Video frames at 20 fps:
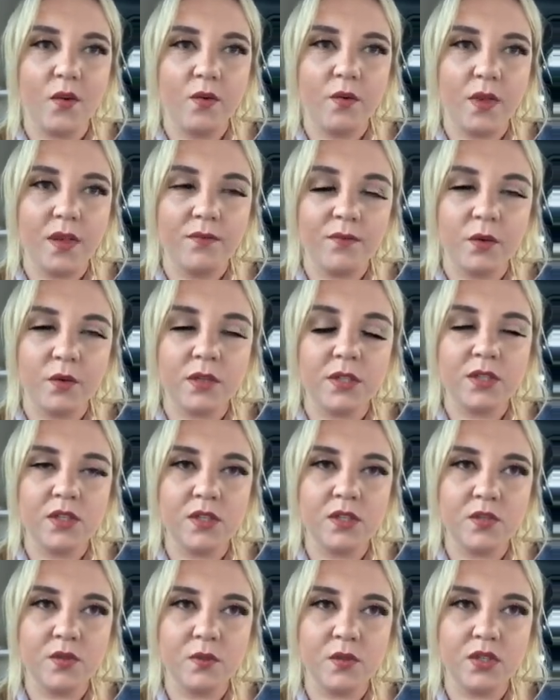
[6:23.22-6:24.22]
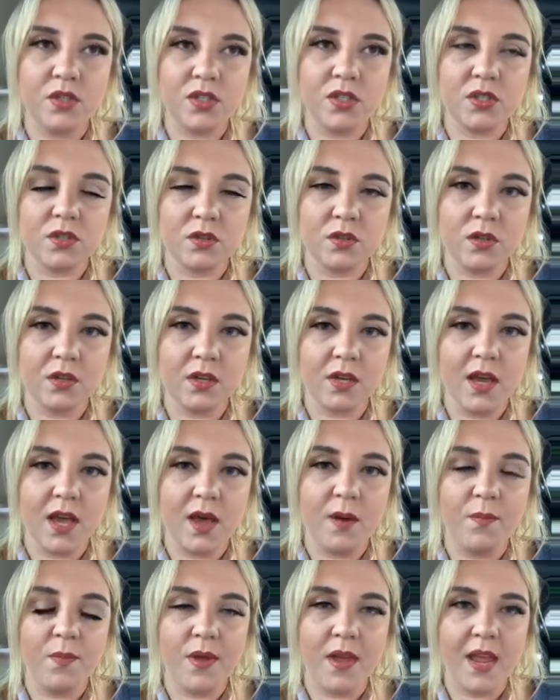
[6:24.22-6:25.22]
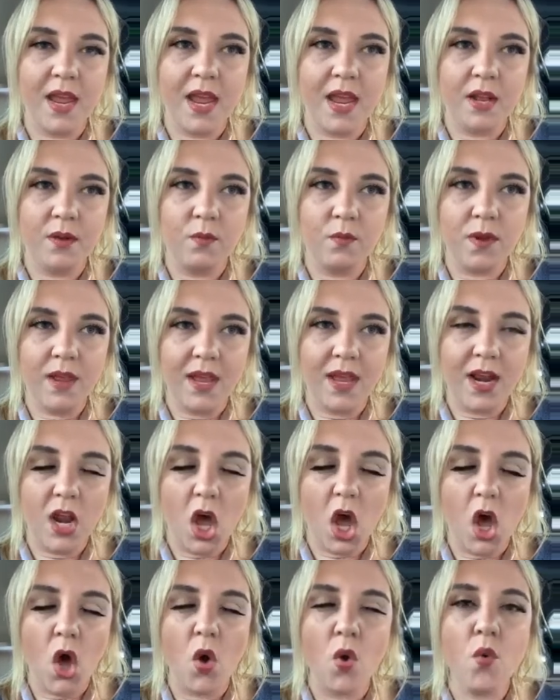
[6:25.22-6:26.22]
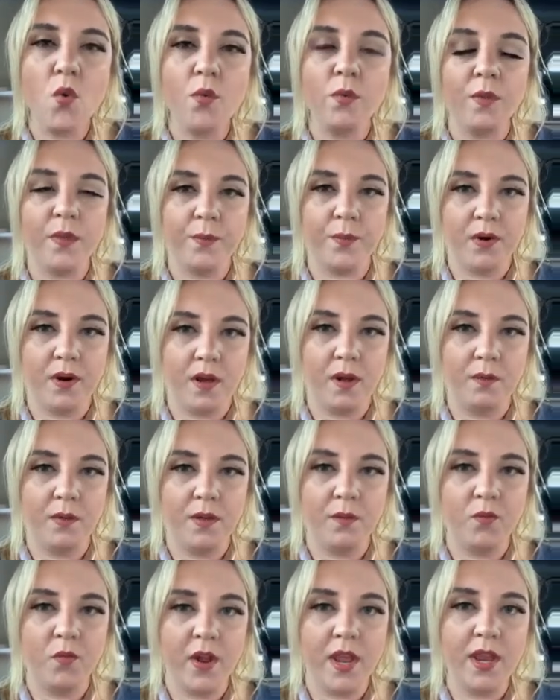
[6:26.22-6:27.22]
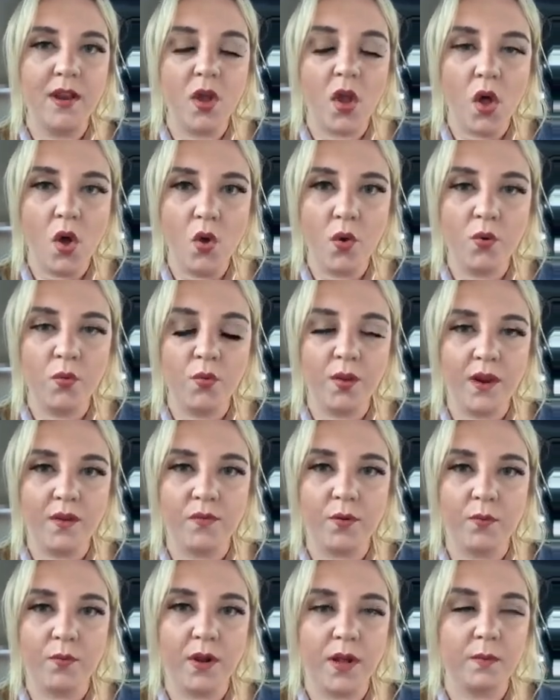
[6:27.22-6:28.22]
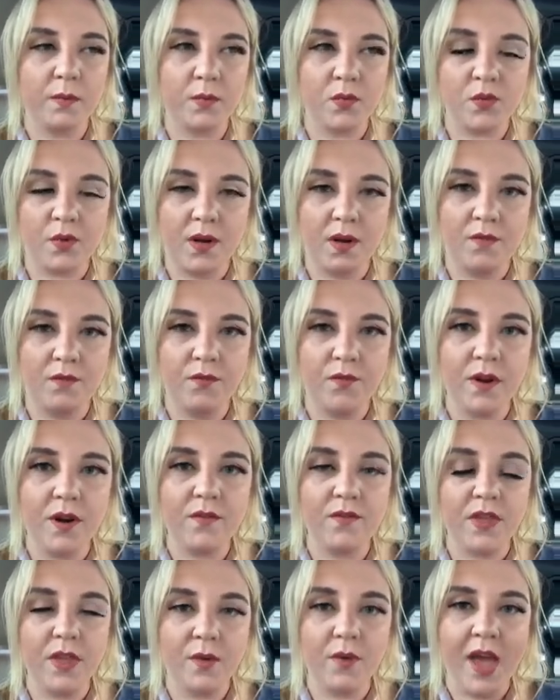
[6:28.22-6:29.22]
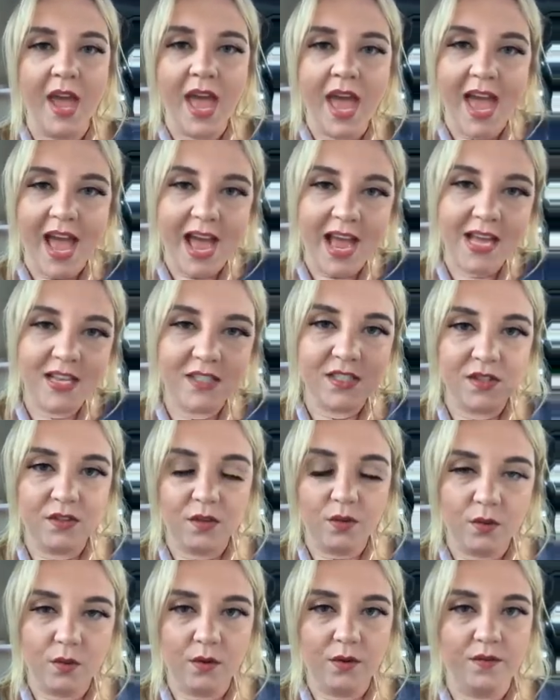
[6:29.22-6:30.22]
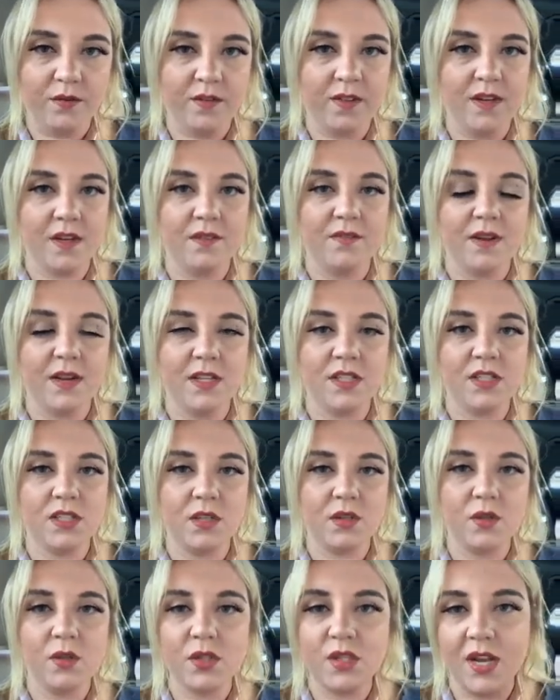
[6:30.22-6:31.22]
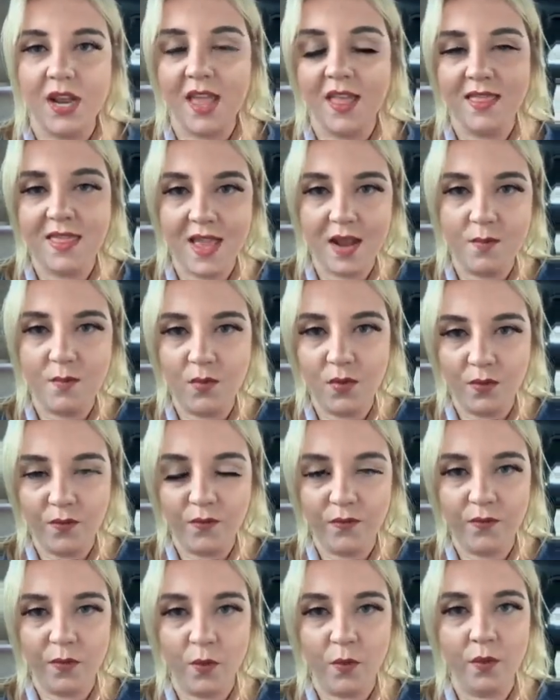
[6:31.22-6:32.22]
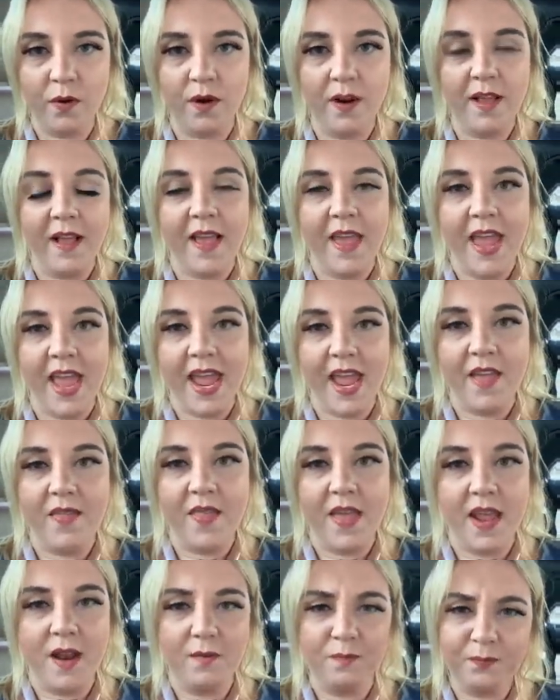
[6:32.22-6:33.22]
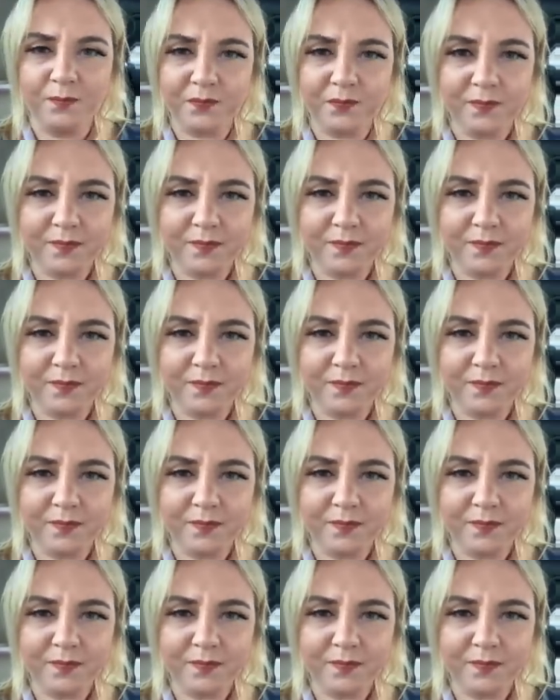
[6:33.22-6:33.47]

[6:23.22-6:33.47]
if Christians would just look up and own the problem, right? Own whatever problem's right in front of you. Ask the Lord for the divine solution, and then move forward, and then